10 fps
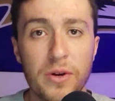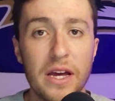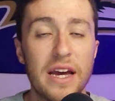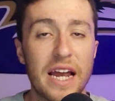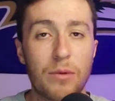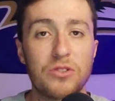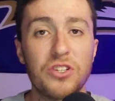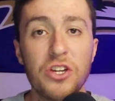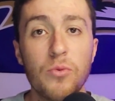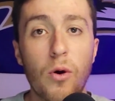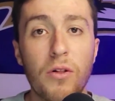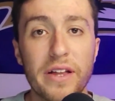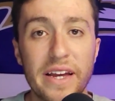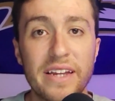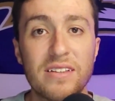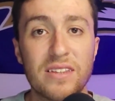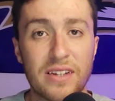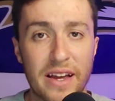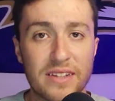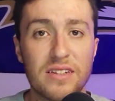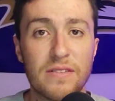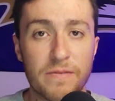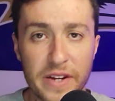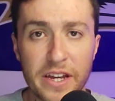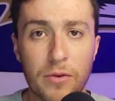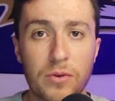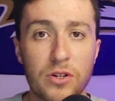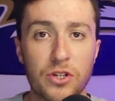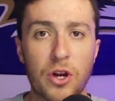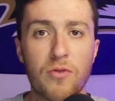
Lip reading: And I will see you all in the next video. Go